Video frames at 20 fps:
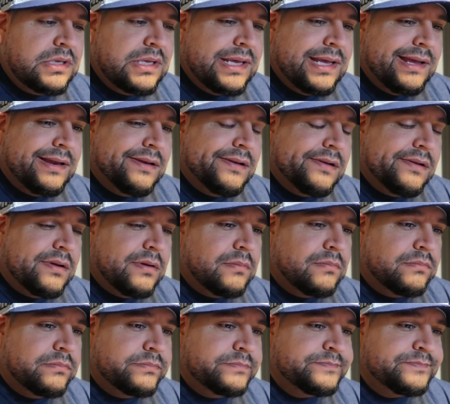and
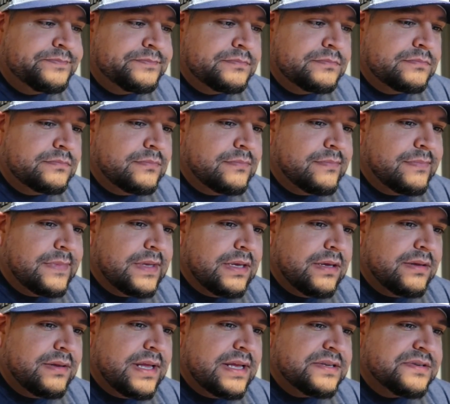
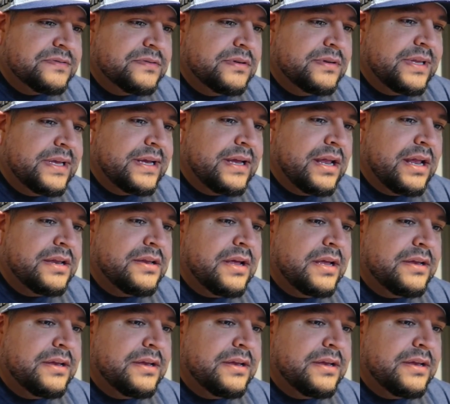that sort of thing. And